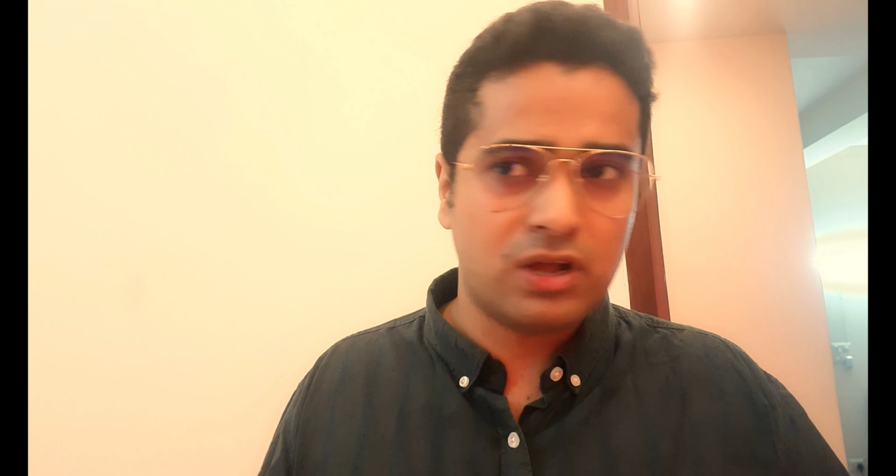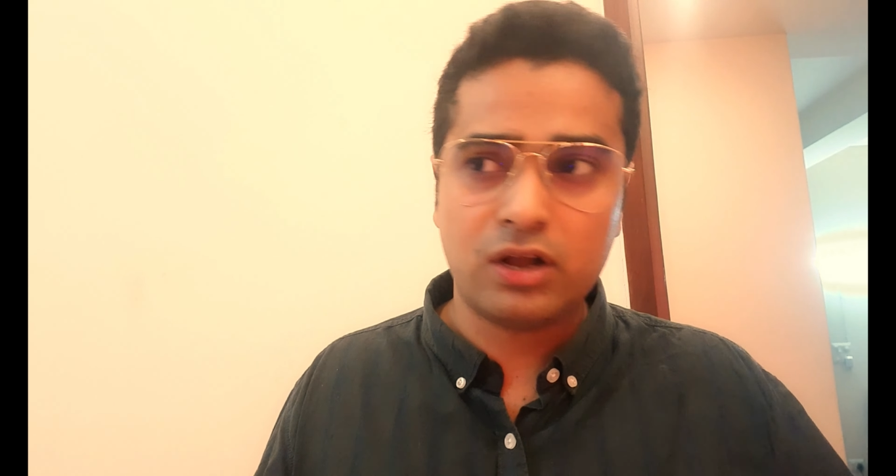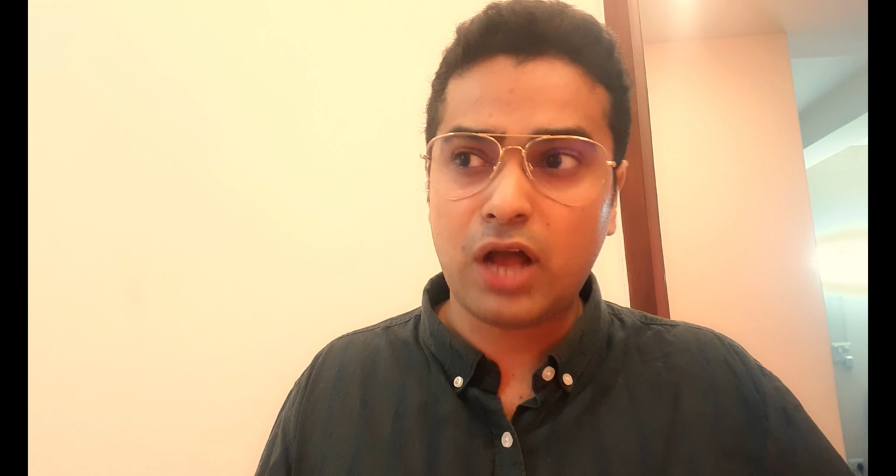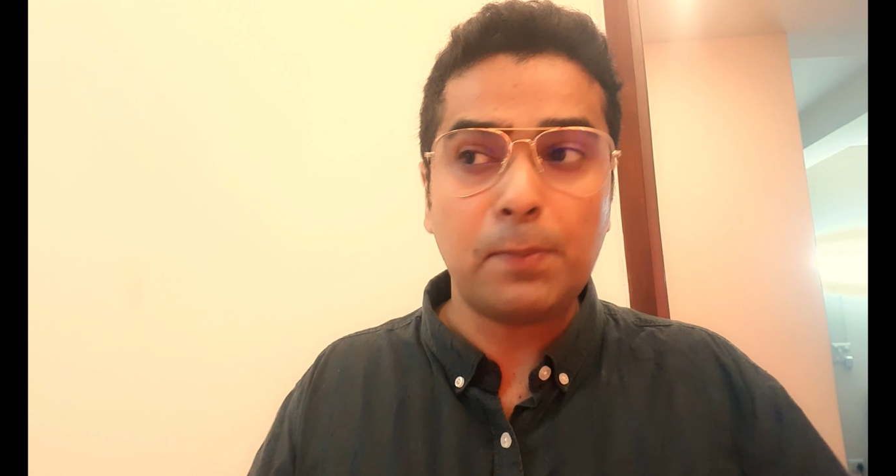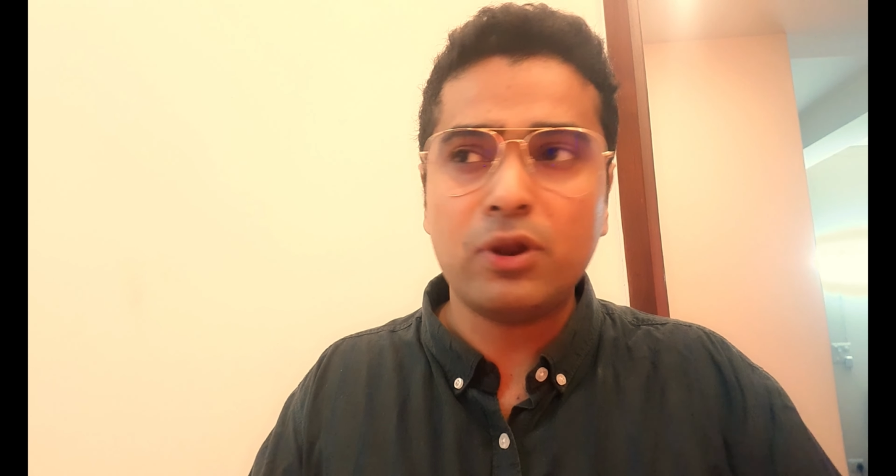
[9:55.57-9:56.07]

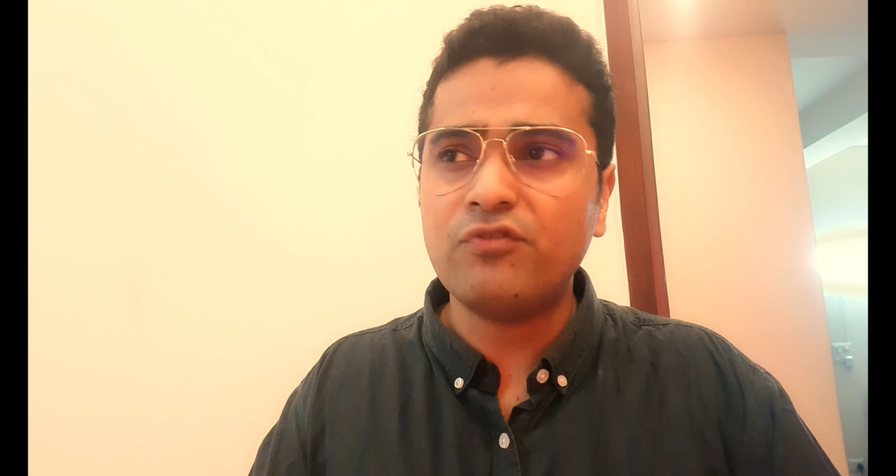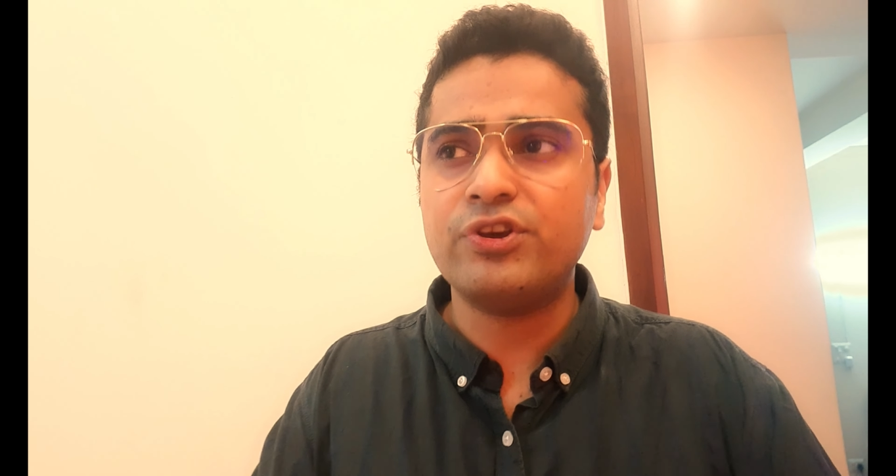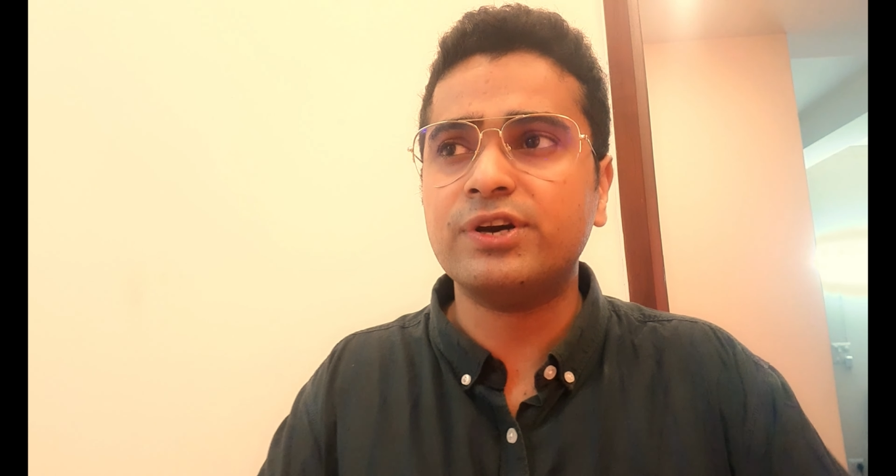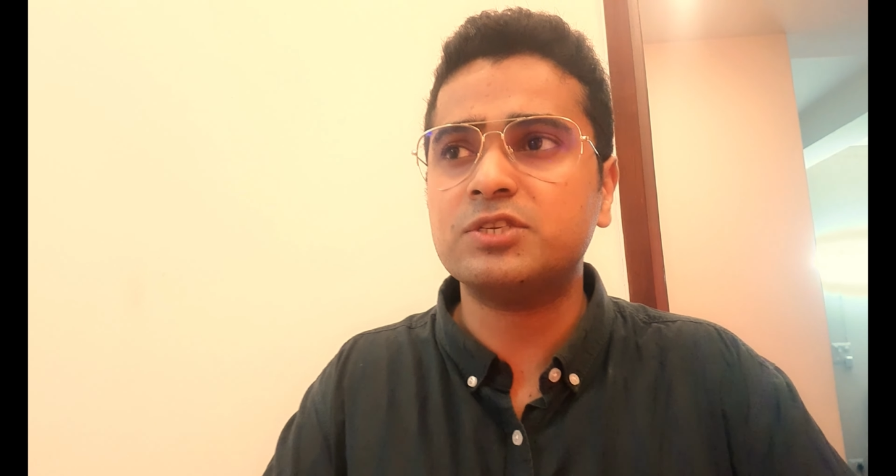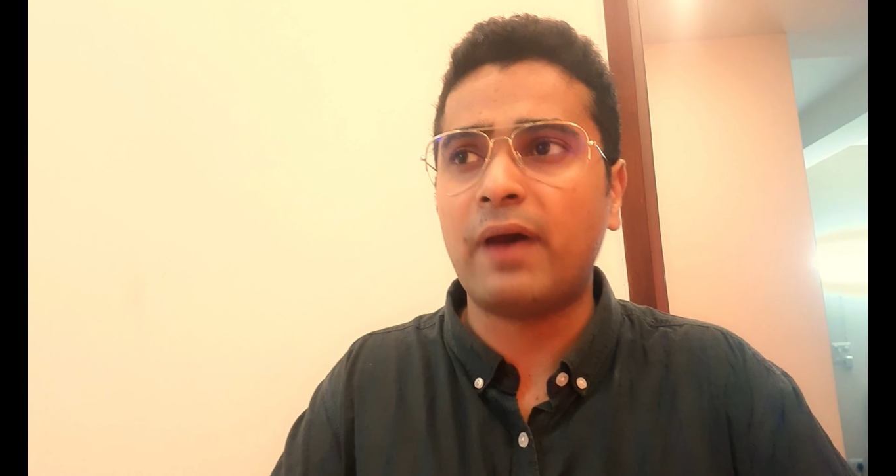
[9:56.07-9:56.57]
a couple of
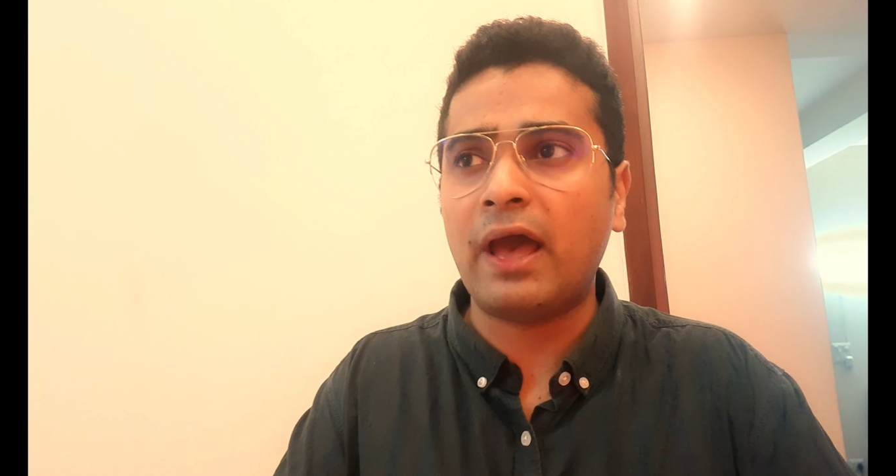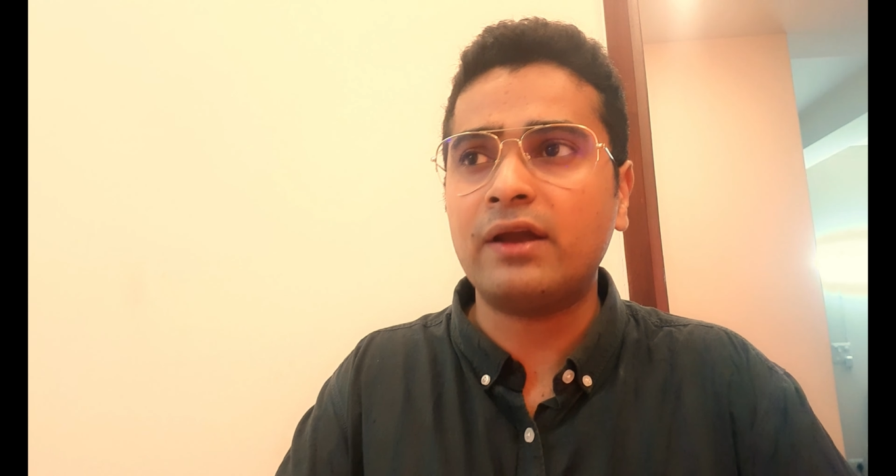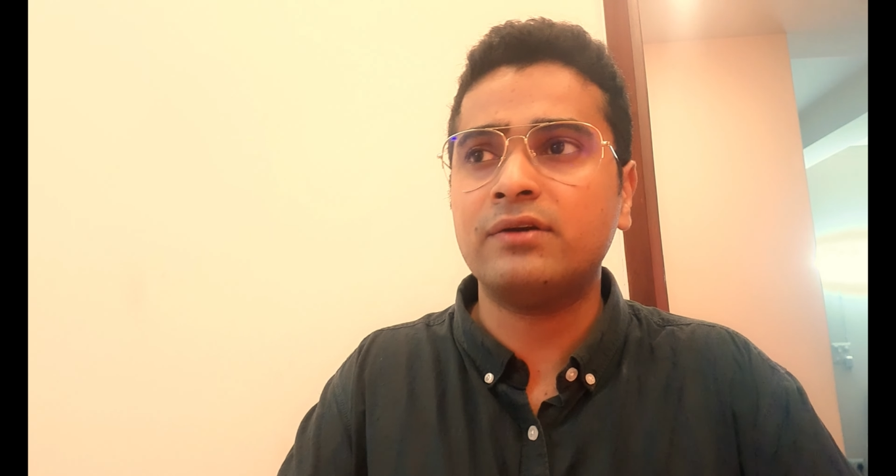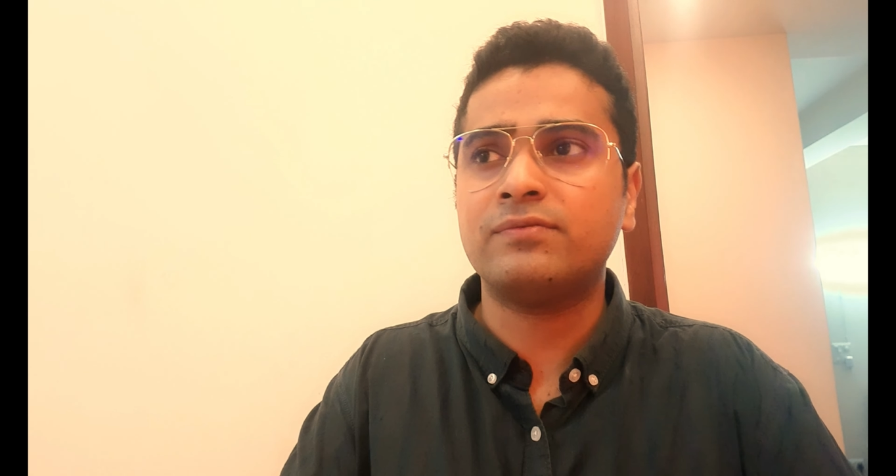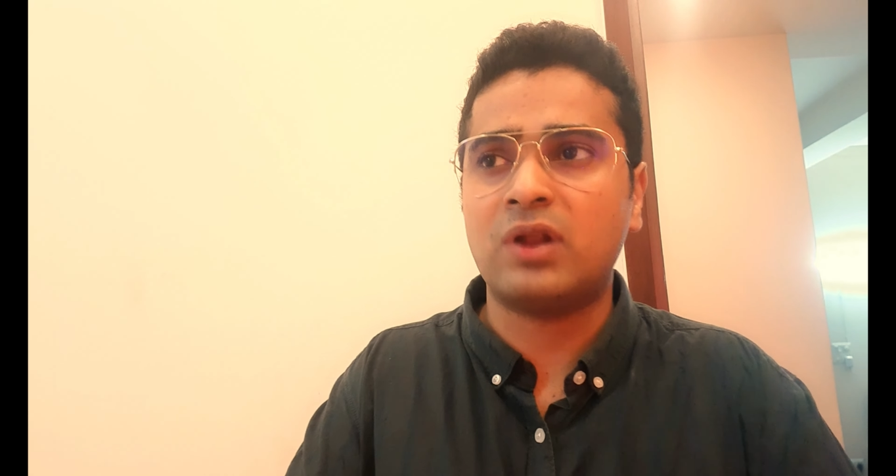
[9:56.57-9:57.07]
years back,